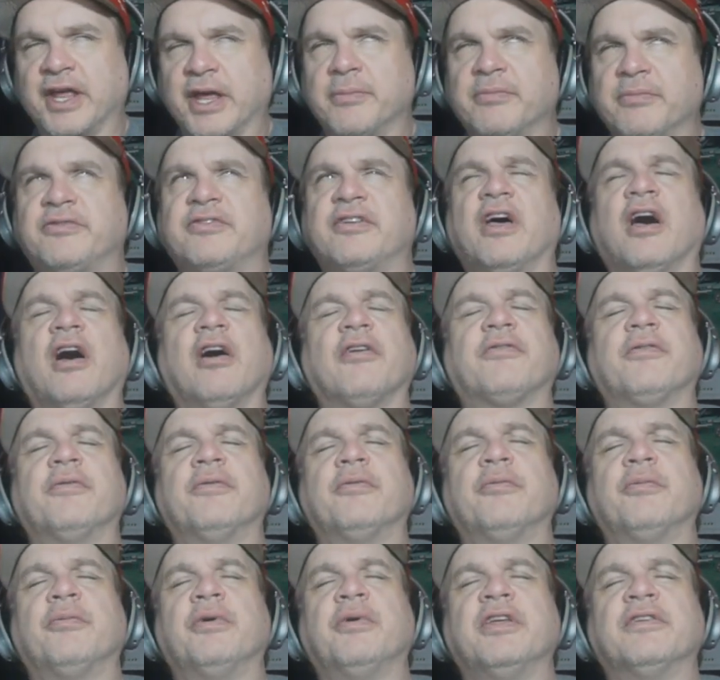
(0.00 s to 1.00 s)
himself
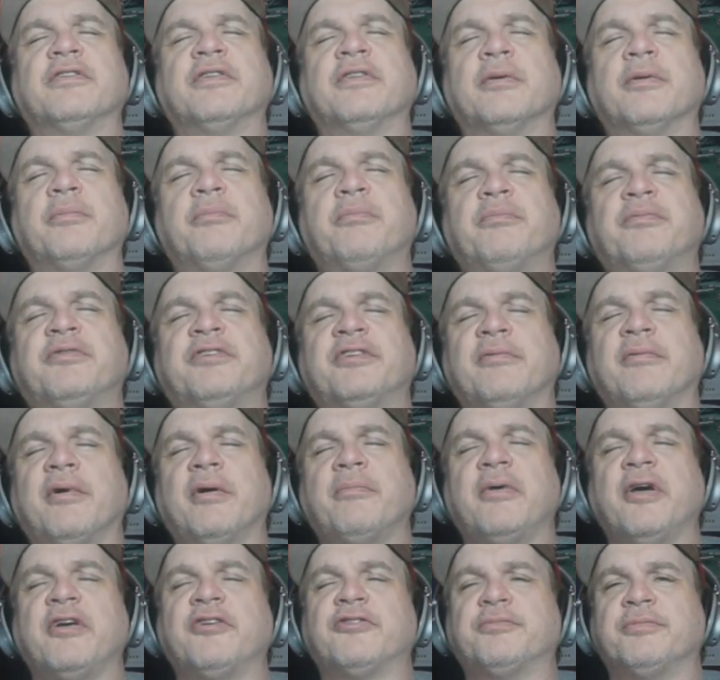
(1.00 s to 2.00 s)
and when he's in the
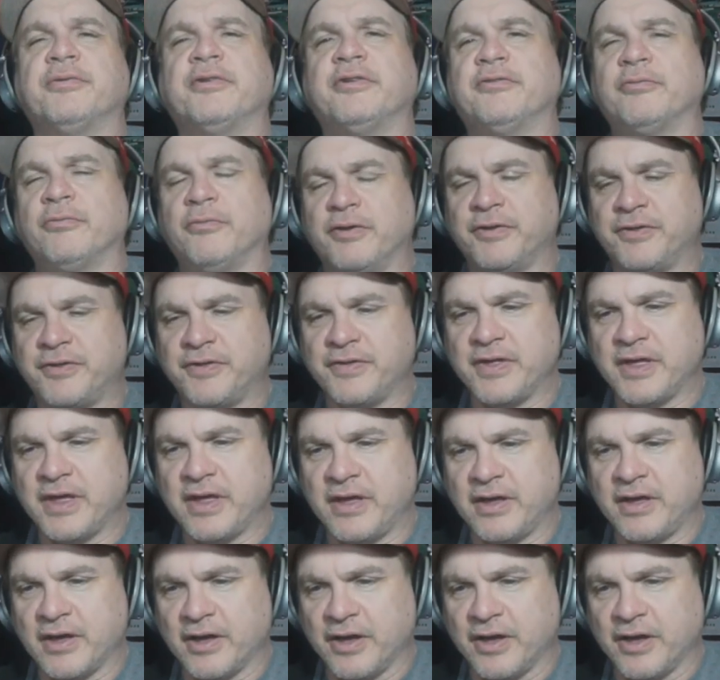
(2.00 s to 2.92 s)
semi-basement with the